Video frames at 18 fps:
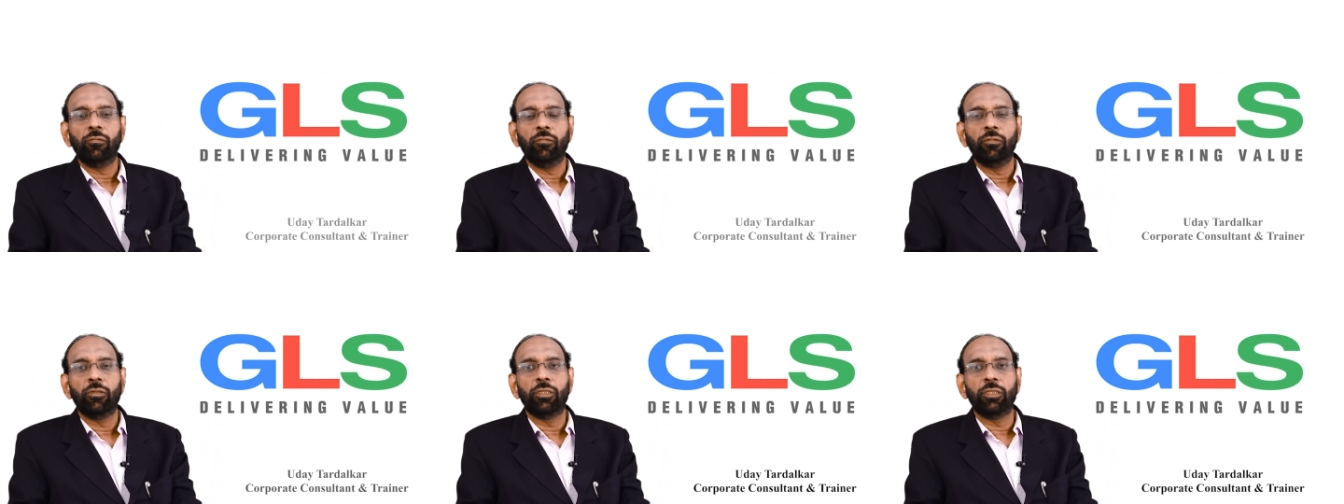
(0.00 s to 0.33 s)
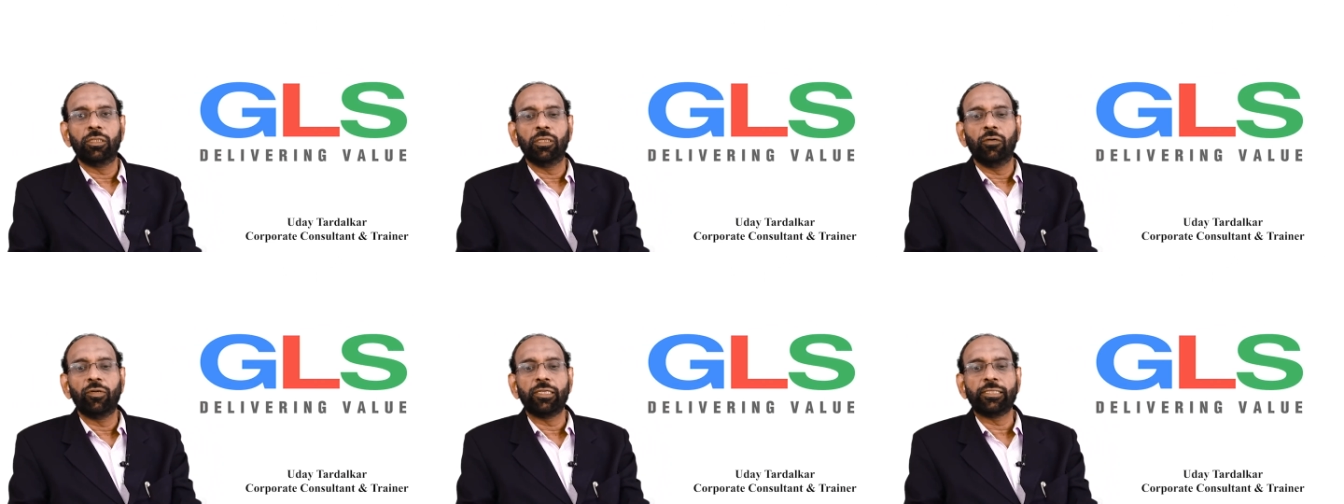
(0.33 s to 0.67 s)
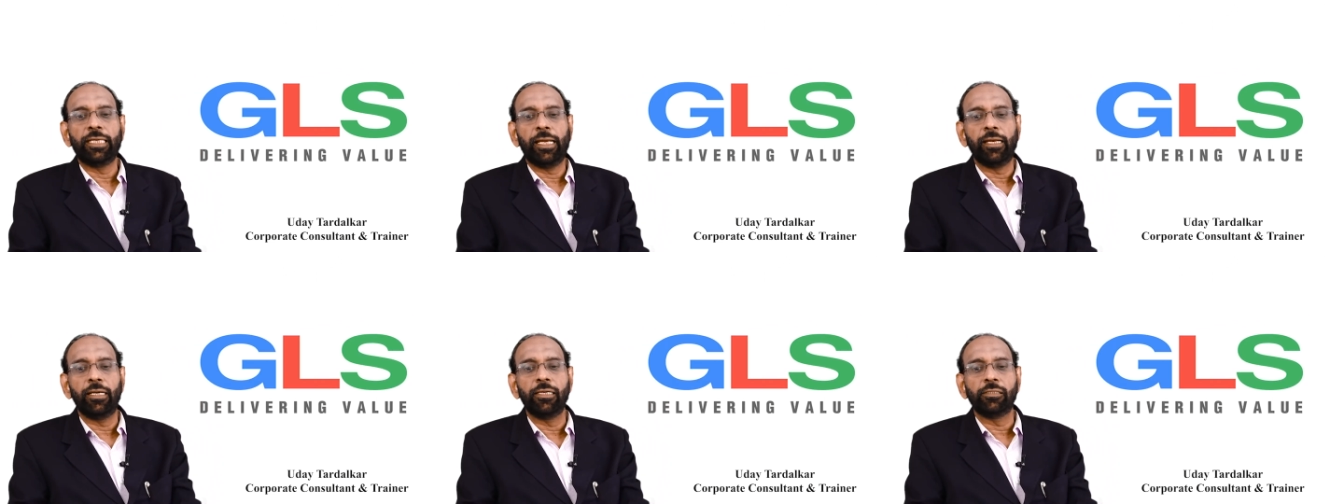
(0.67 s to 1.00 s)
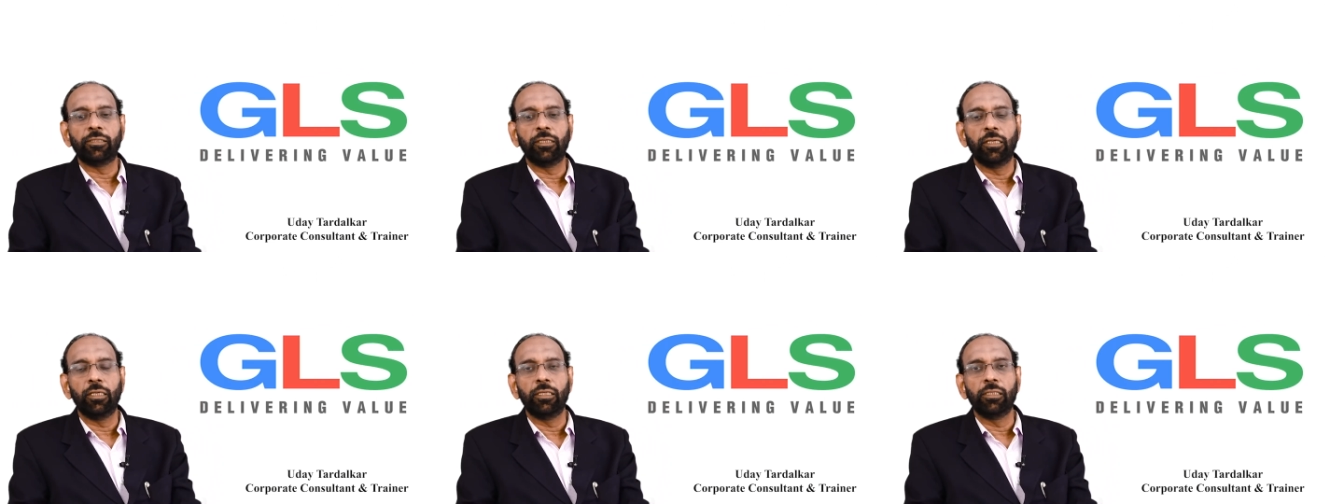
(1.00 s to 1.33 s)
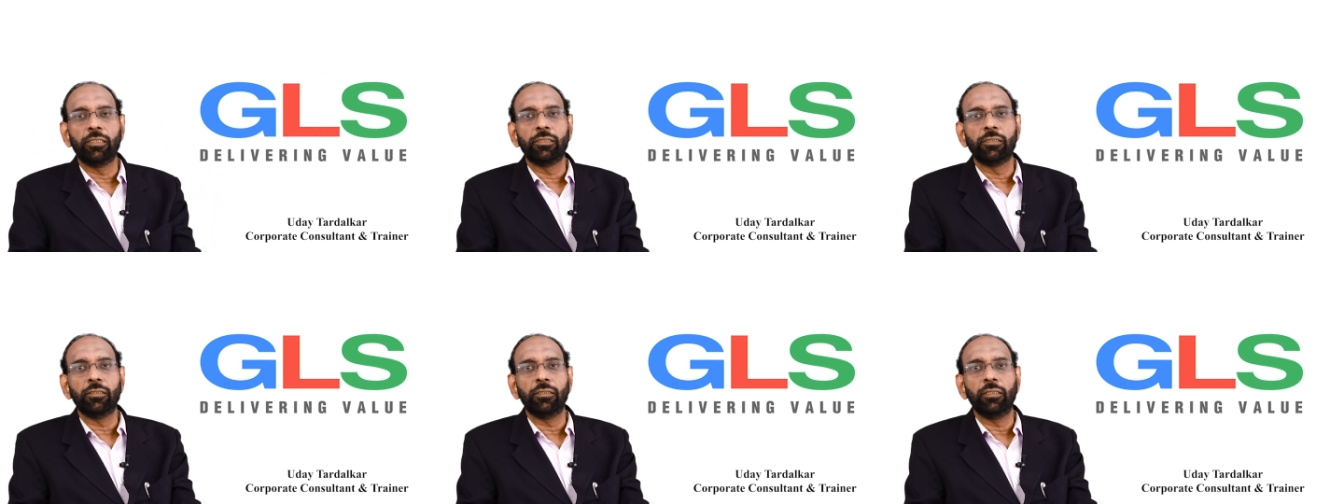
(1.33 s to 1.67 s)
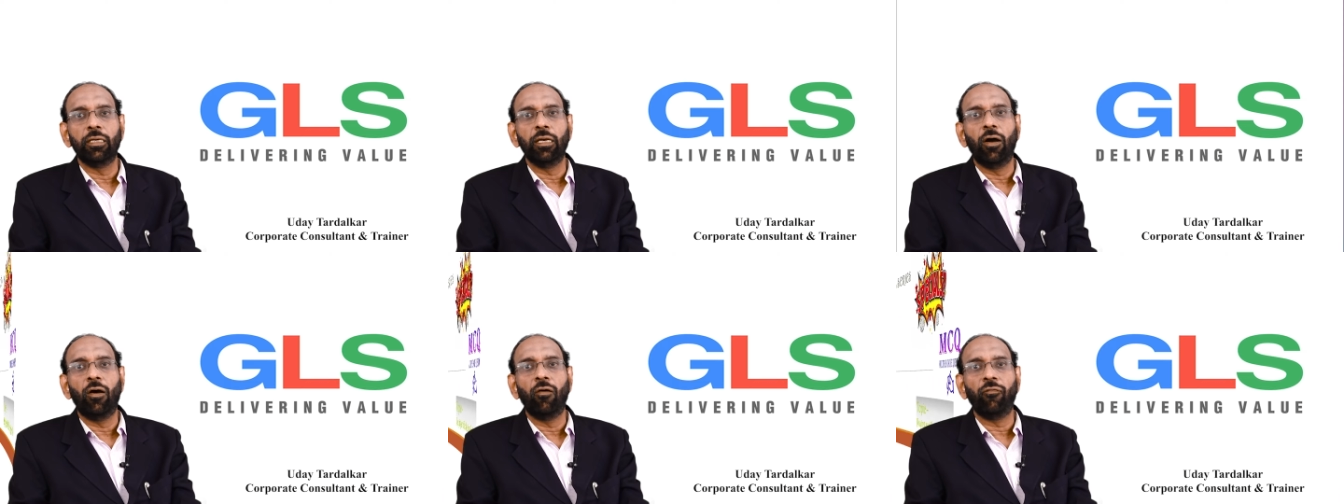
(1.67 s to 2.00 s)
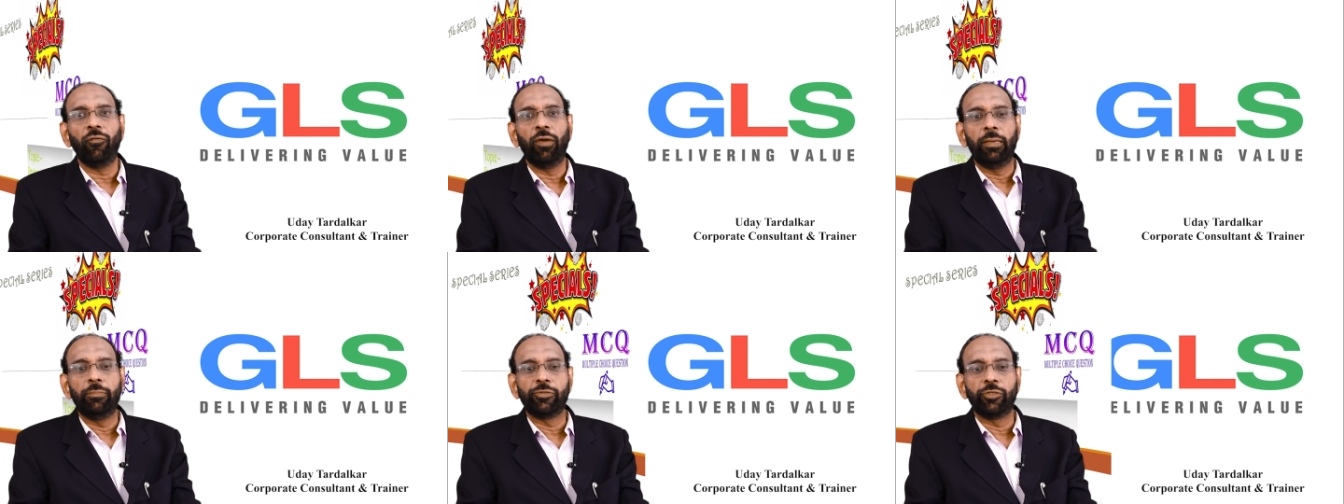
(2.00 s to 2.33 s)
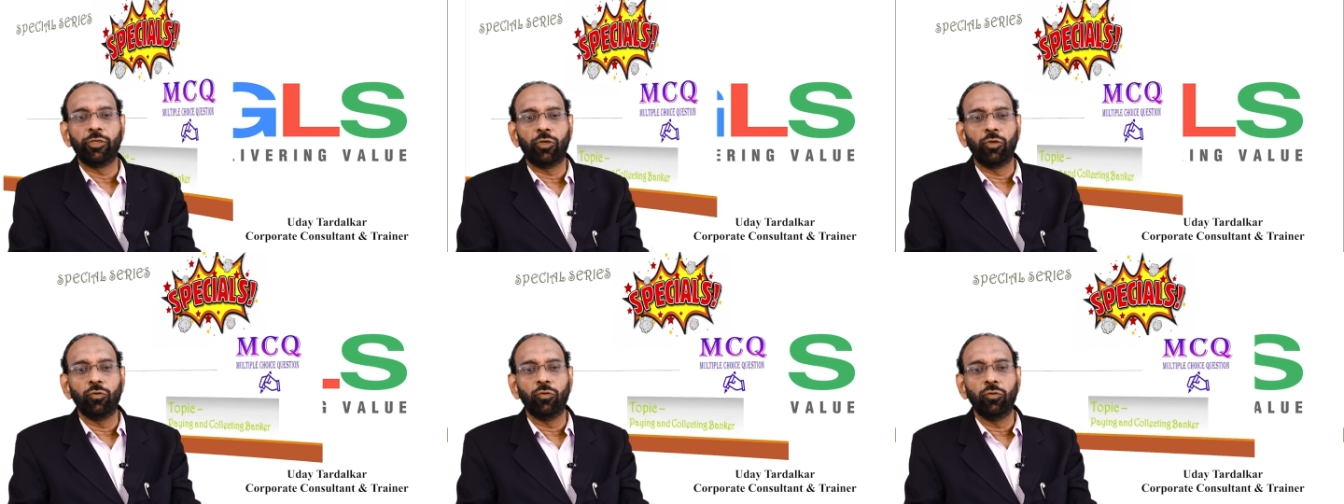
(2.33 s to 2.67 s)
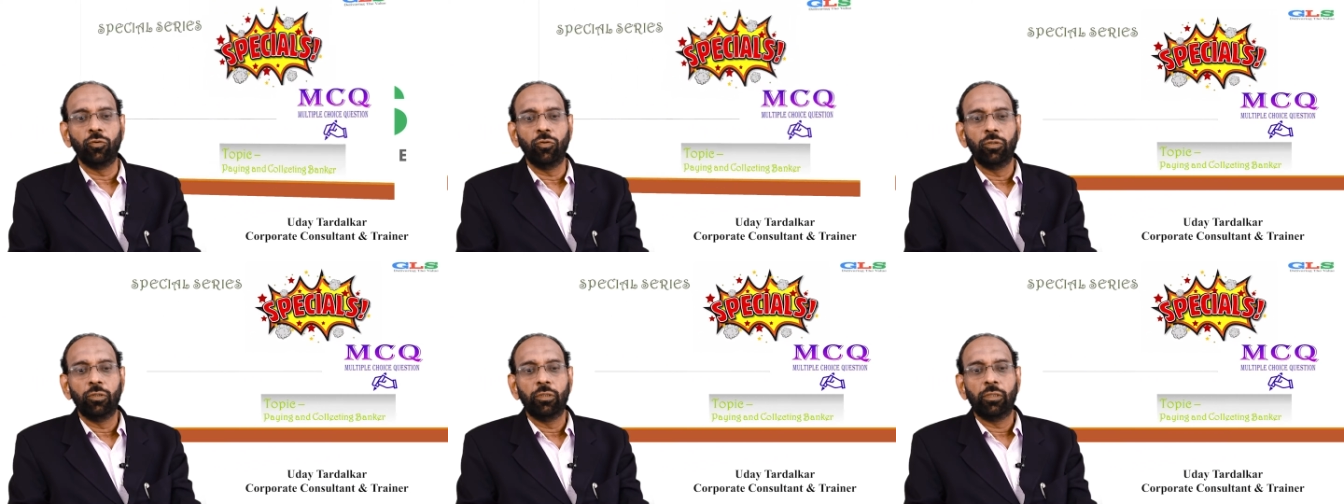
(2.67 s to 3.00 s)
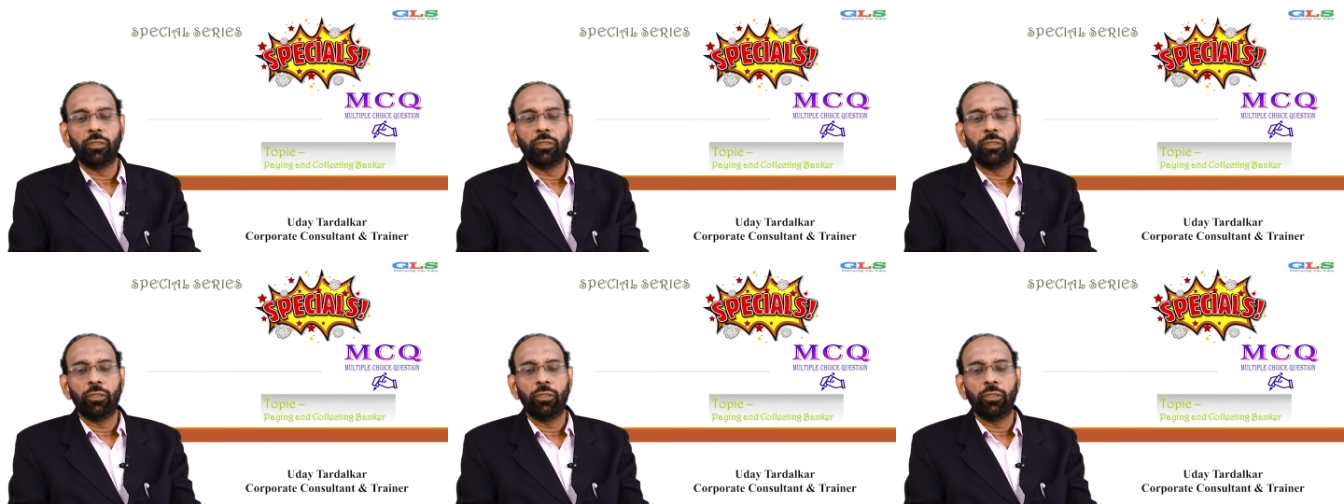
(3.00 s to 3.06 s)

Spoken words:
This is our second series of MCQ,